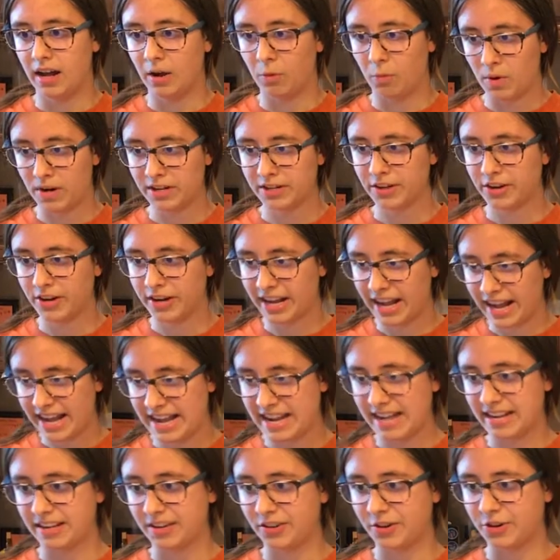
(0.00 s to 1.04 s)
1
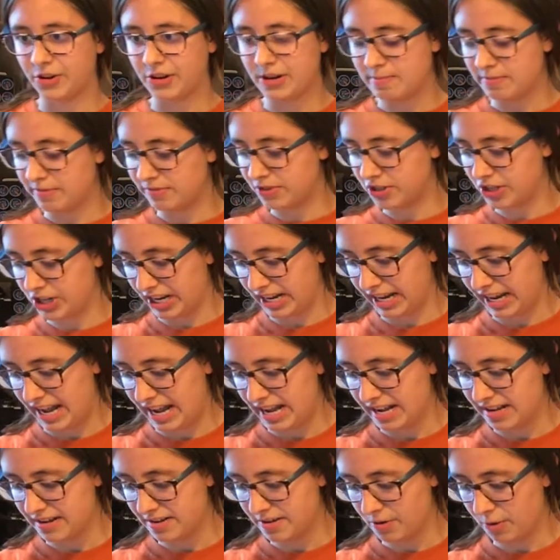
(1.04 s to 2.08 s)
can cream of
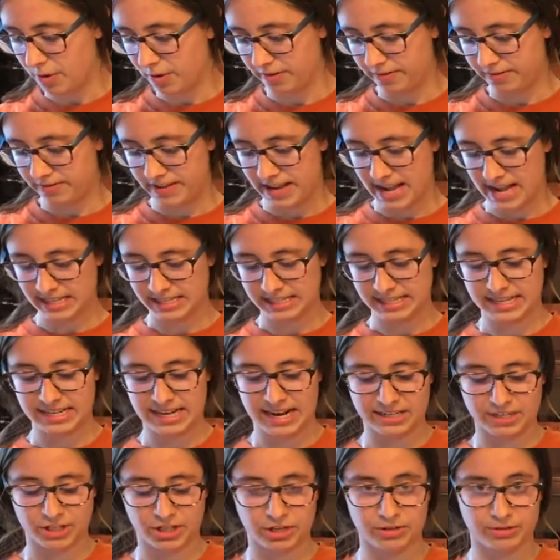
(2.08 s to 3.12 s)
chicken or Fiesta
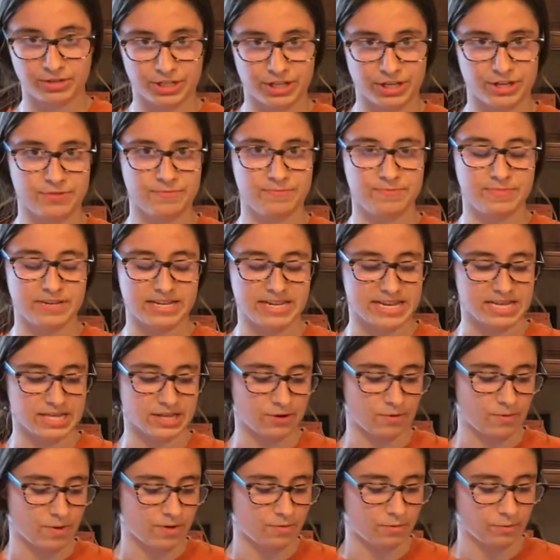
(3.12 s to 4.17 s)
Nacho soup,
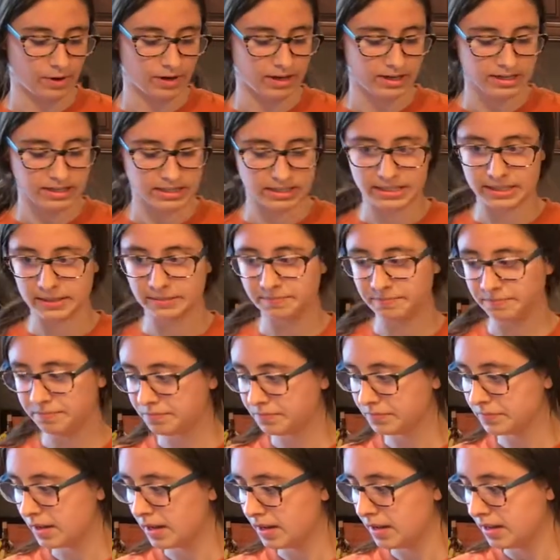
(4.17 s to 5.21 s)
either one works,
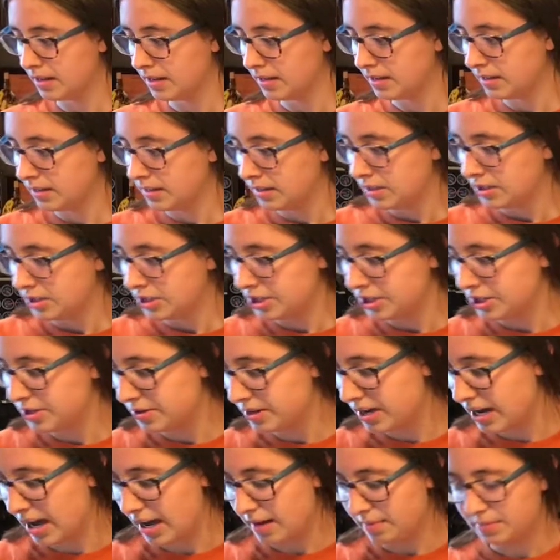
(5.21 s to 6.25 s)
2
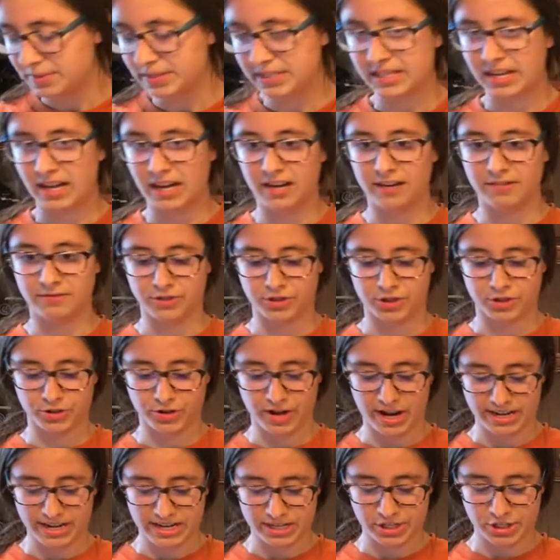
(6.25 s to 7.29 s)
cups of
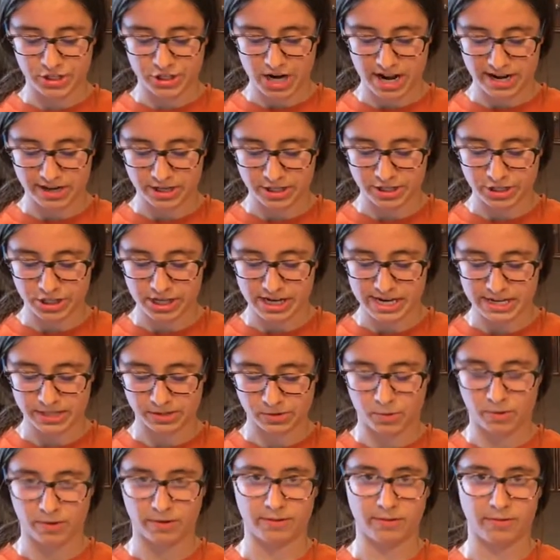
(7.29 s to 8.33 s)
shredded cheddar
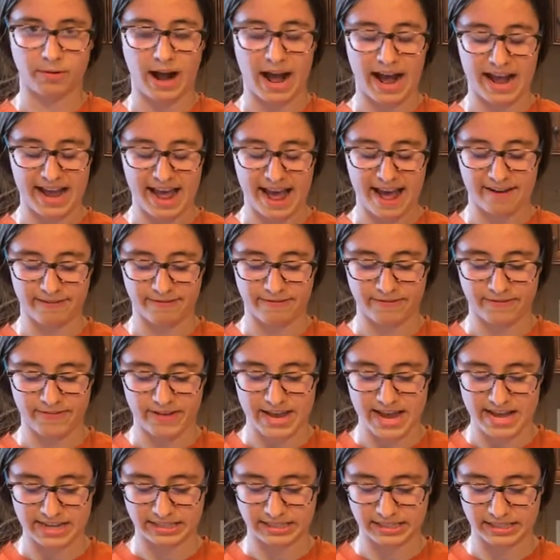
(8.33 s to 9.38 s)
cheese, or I have
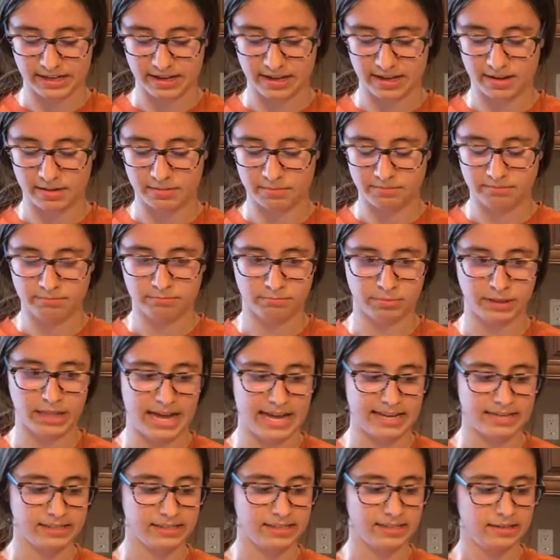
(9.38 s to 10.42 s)
Fiesta
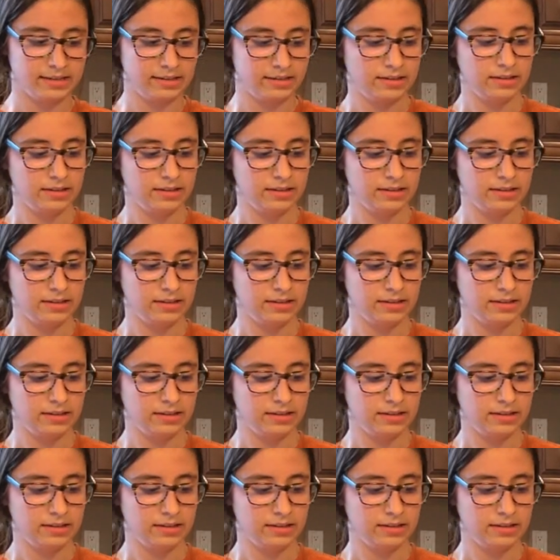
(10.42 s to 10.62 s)
blend,